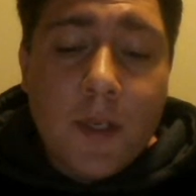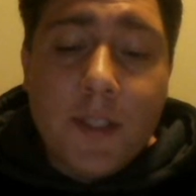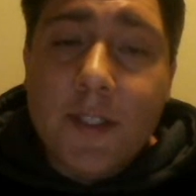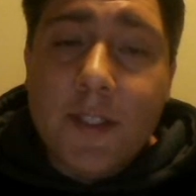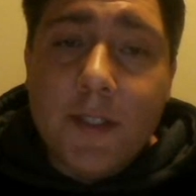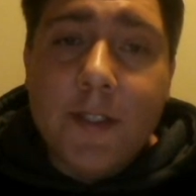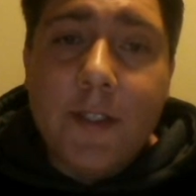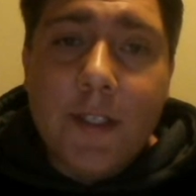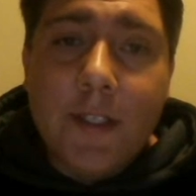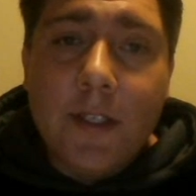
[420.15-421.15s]

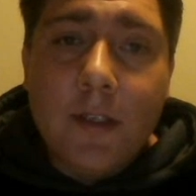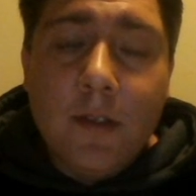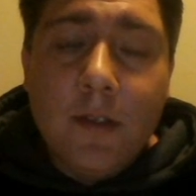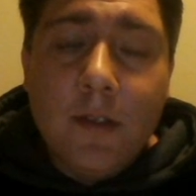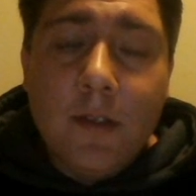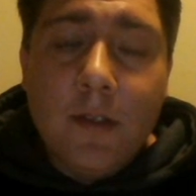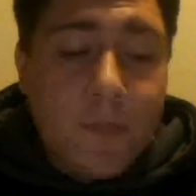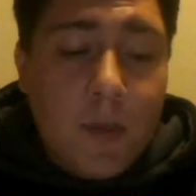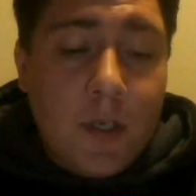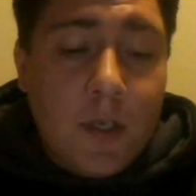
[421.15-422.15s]
Assistant Dean,
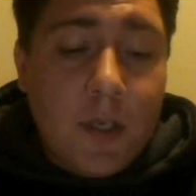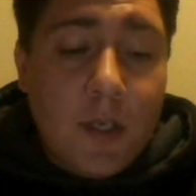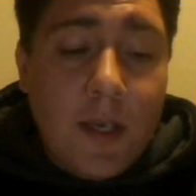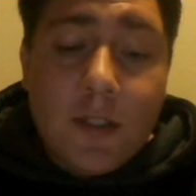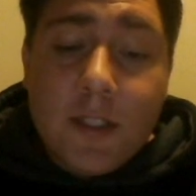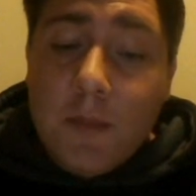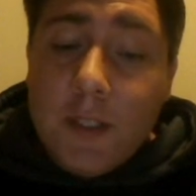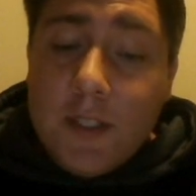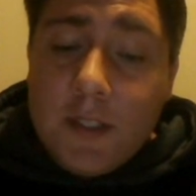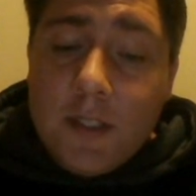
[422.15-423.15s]
Gail
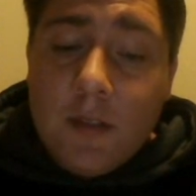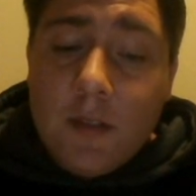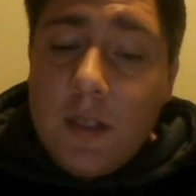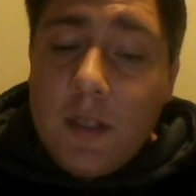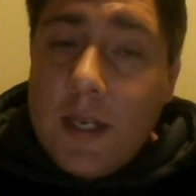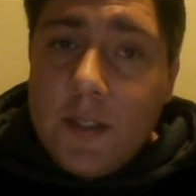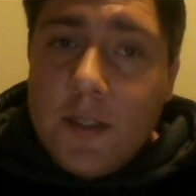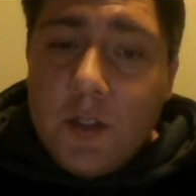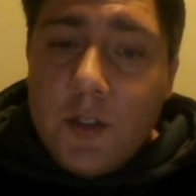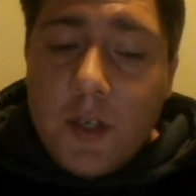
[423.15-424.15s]
Tumlinson, Class
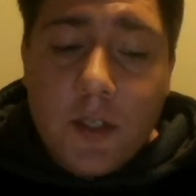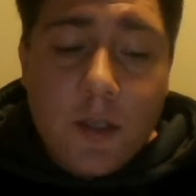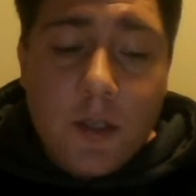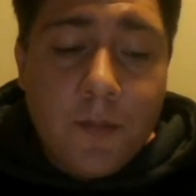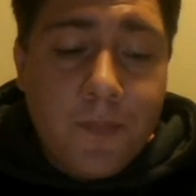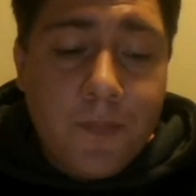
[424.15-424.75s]
Instructor,